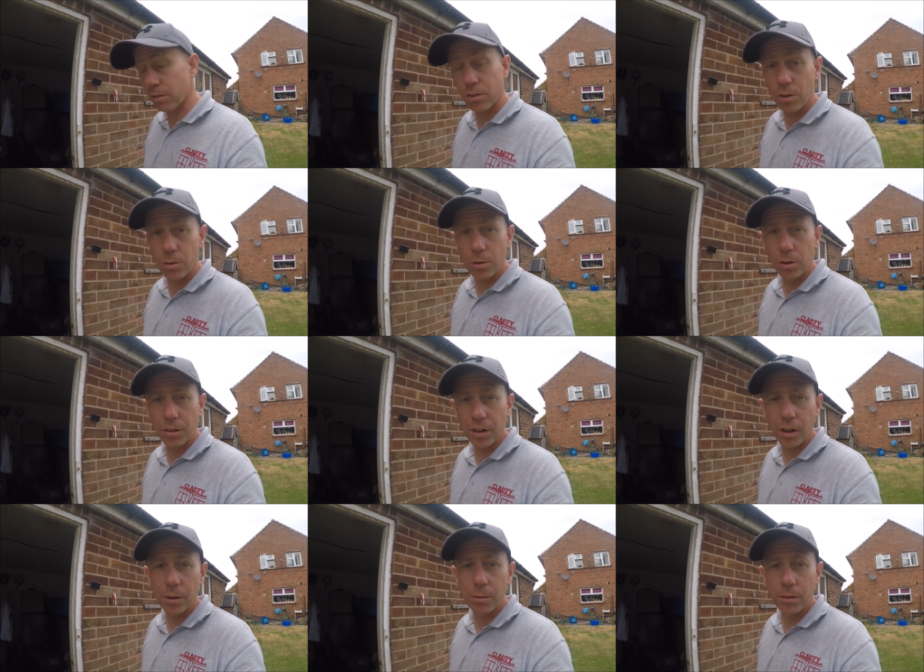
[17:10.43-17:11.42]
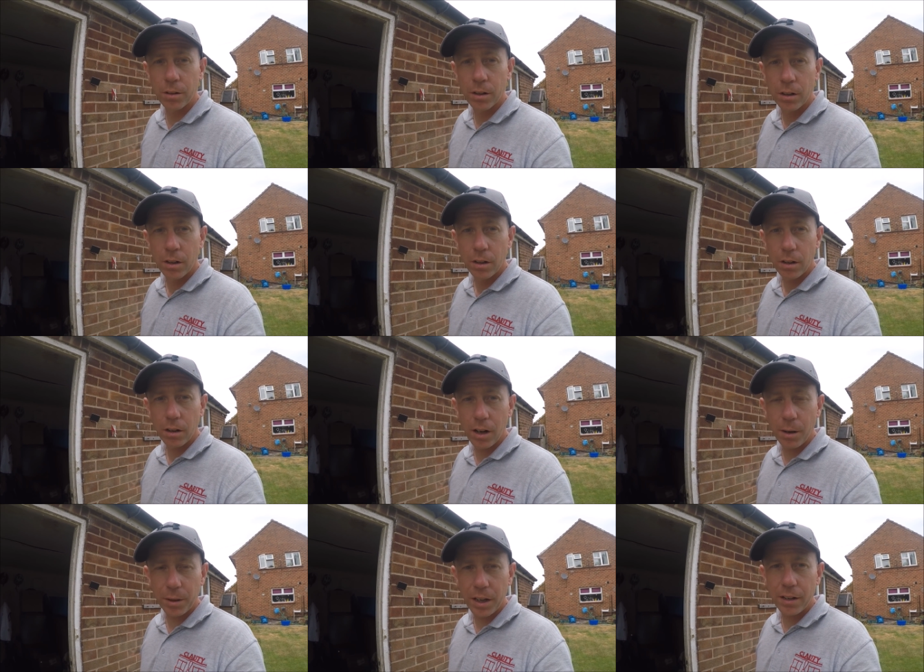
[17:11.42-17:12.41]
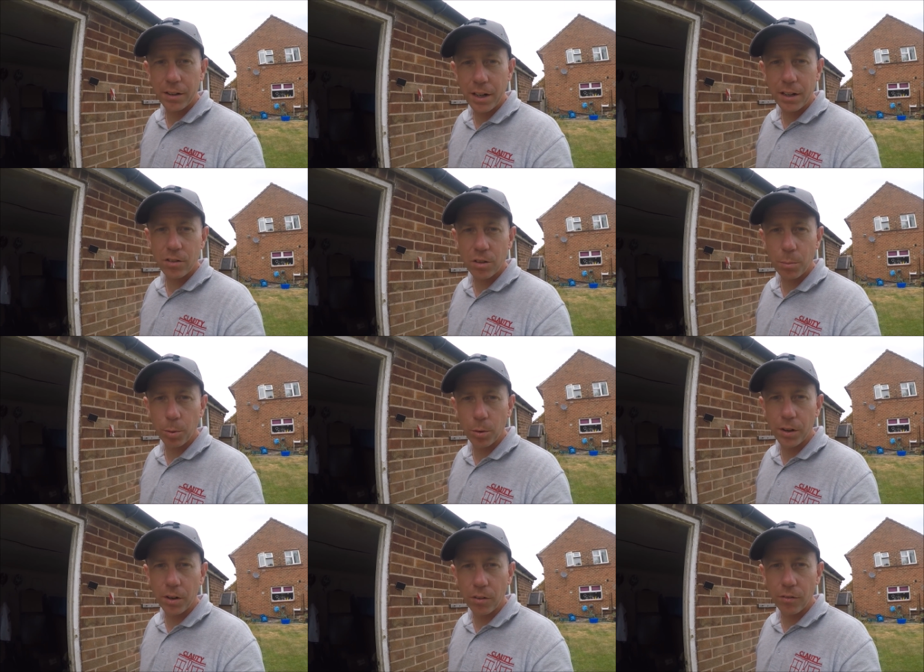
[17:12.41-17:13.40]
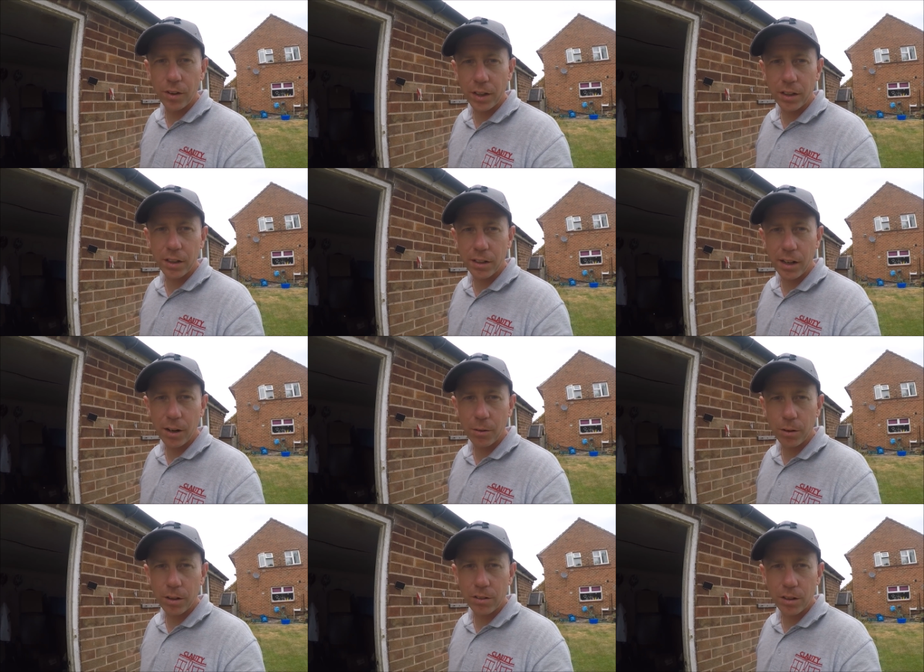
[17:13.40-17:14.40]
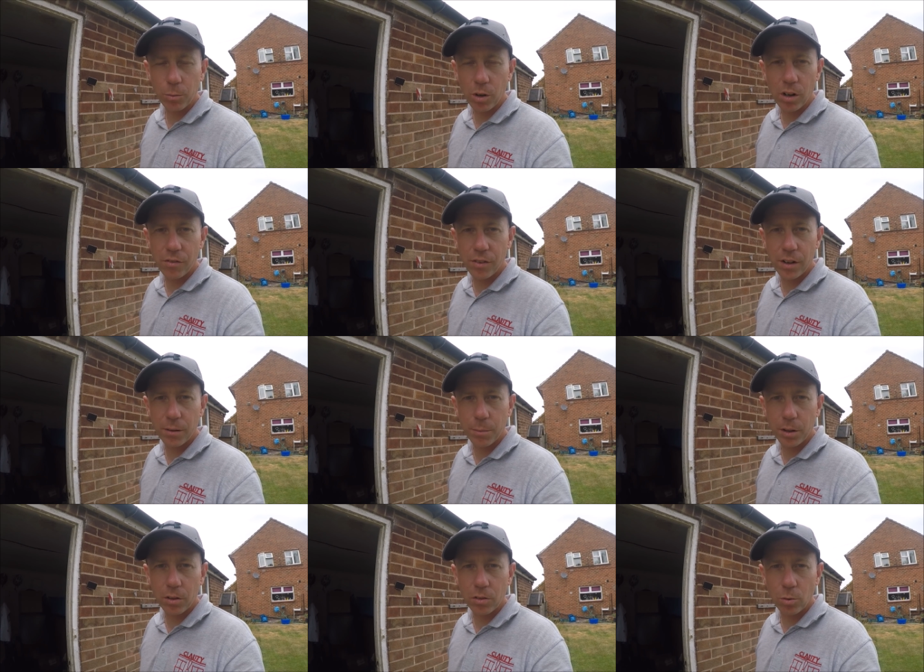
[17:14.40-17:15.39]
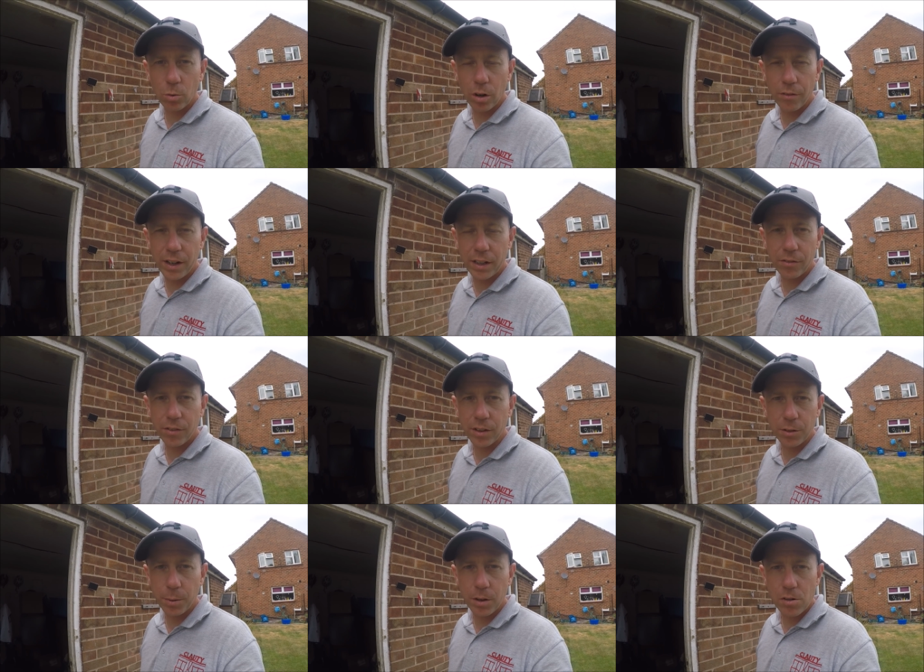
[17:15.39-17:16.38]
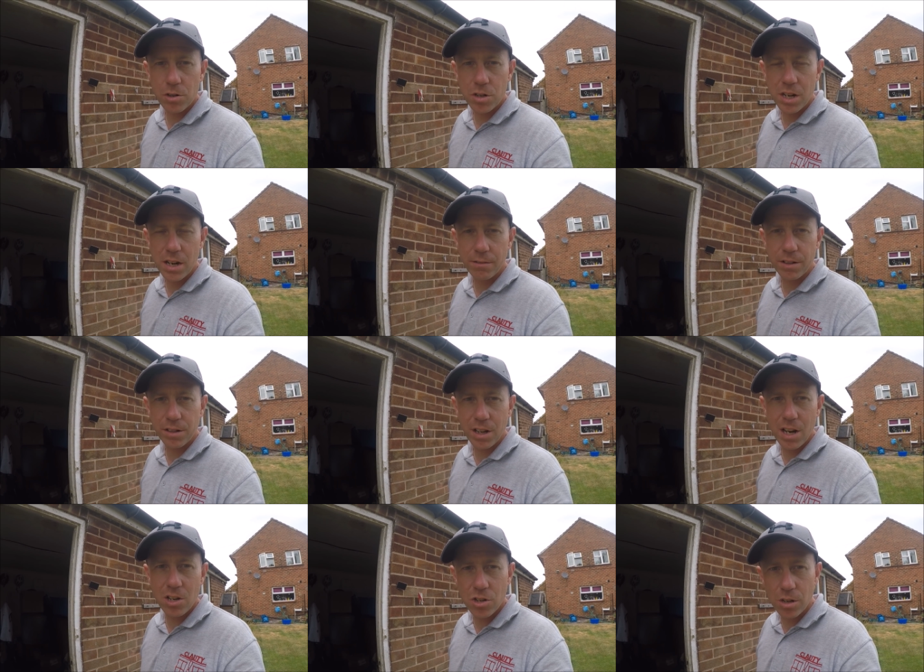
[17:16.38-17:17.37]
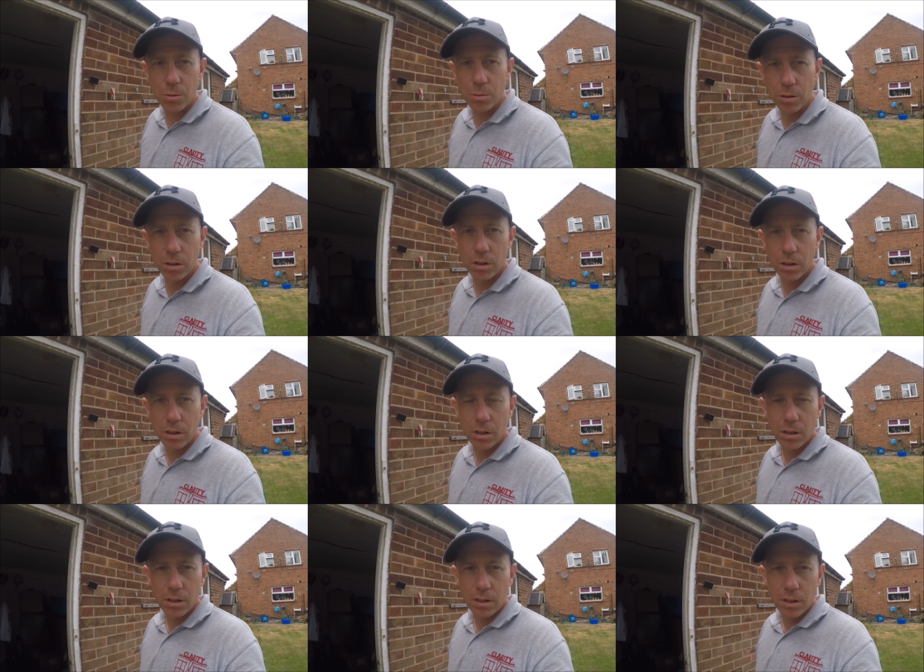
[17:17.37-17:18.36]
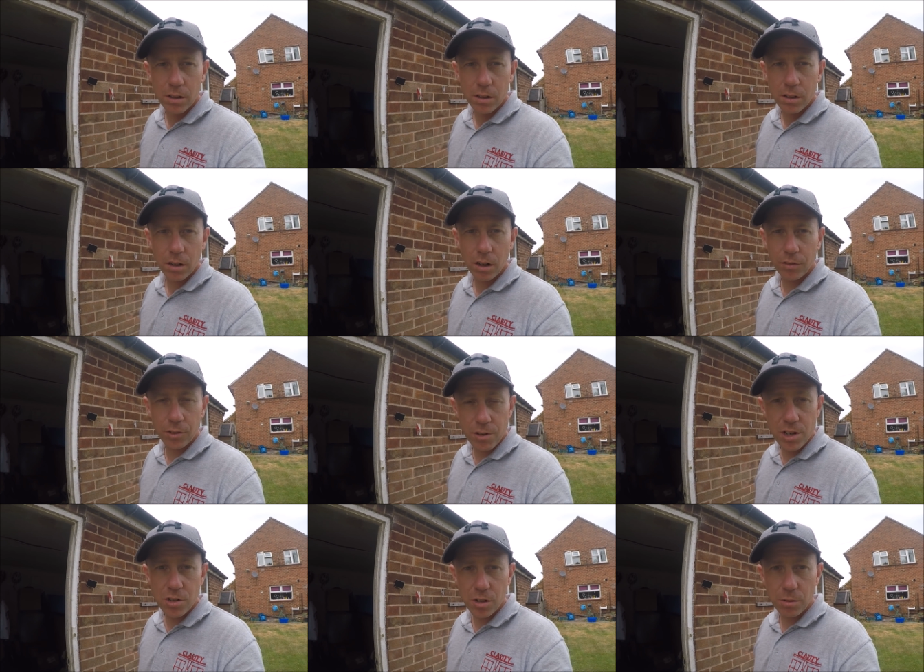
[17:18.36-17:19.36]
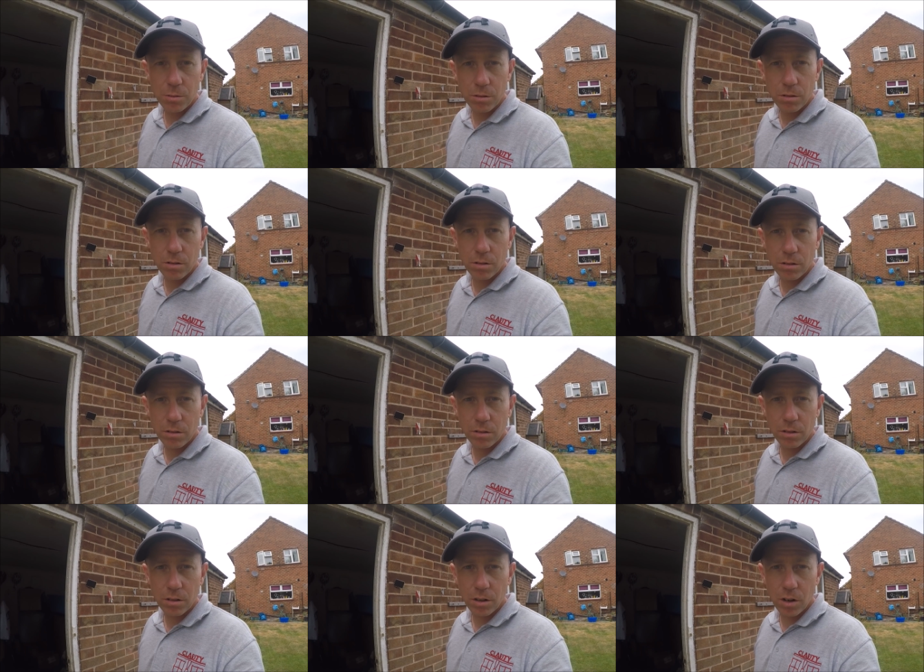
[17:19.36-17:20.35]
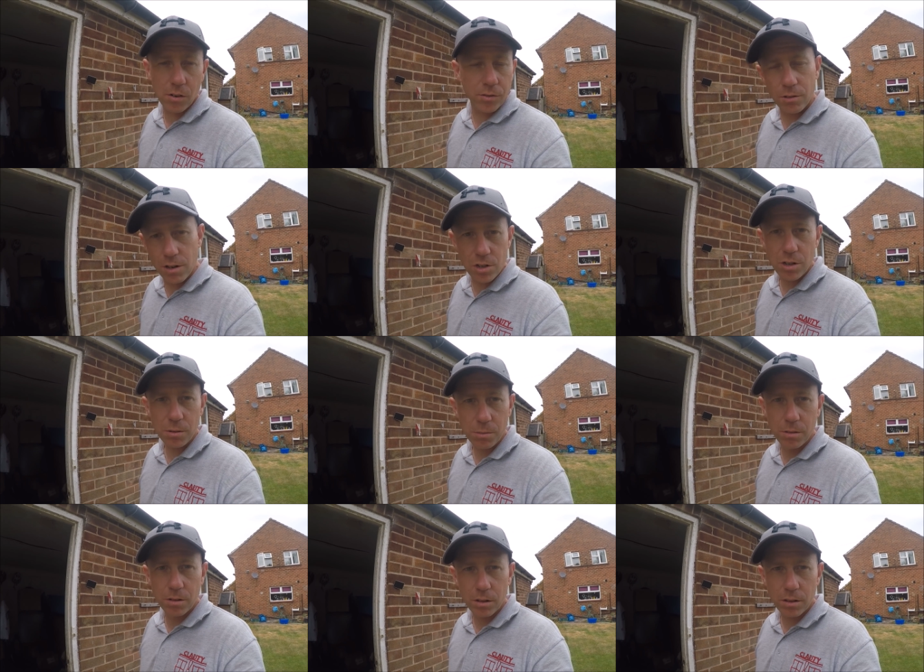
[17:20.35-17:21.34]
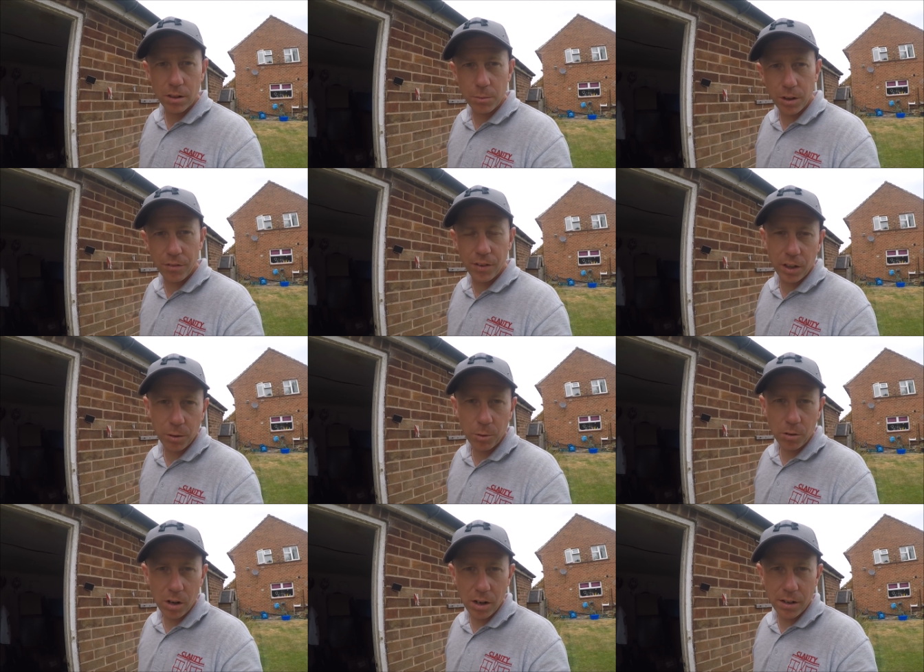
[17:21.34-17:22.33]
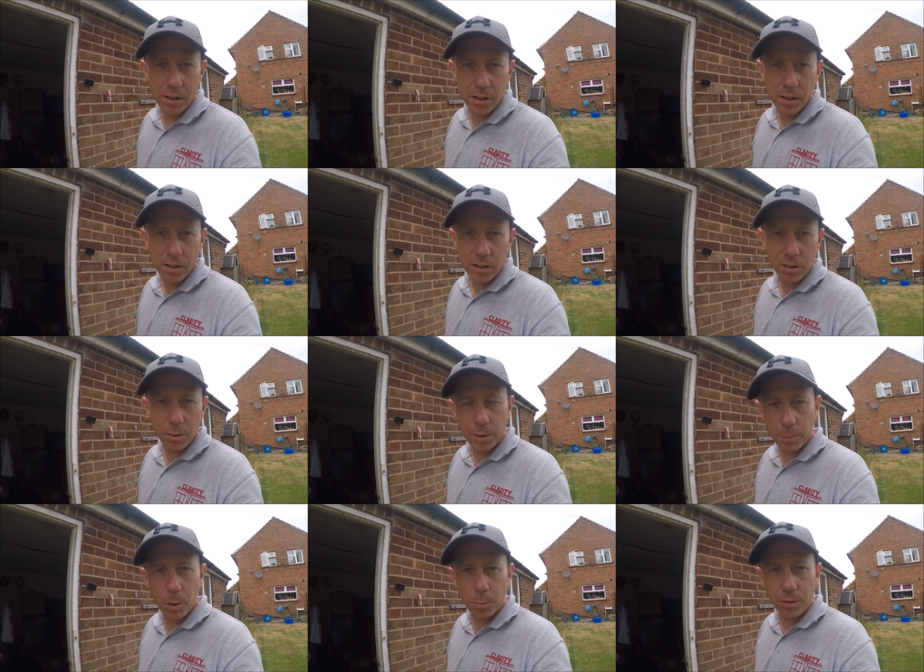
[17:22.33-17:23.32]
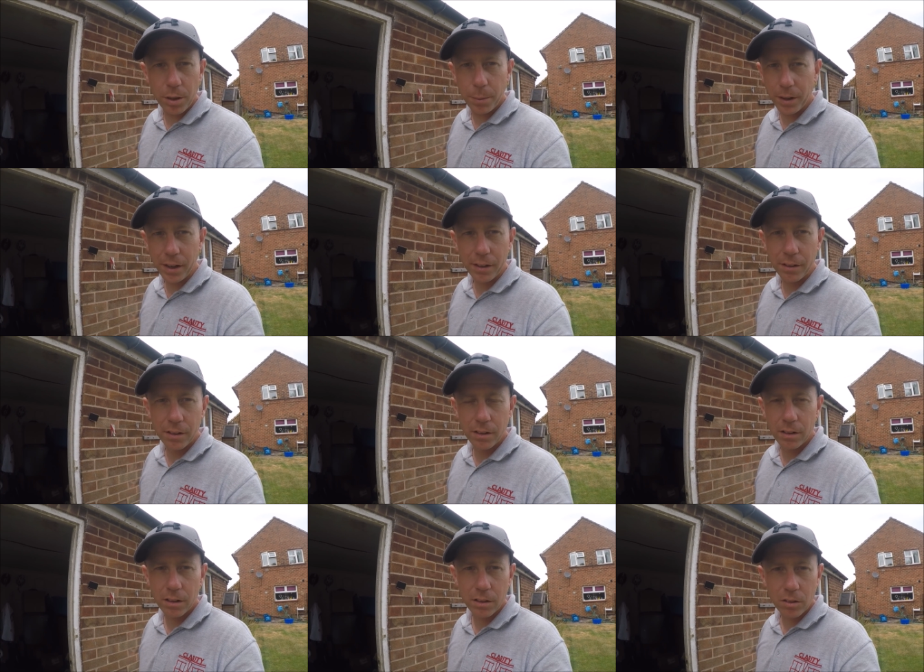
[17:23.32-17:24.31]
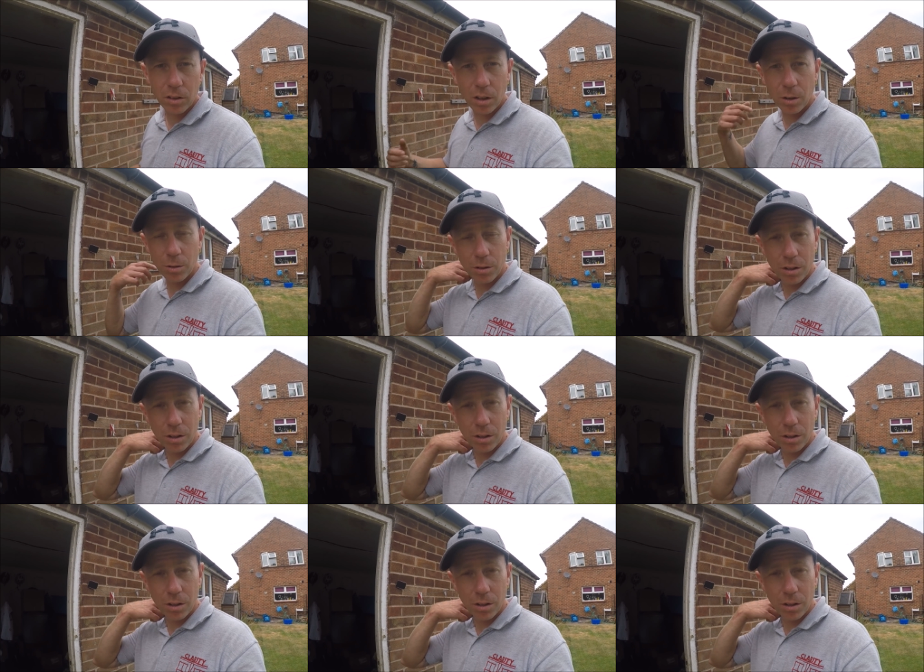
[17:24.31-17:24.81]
do not know. I am getting near to the point of thinking now, is it worth it? Because all I've had for this past year is issue after issue after issue, and then when I think I'm alright, something pops up again. So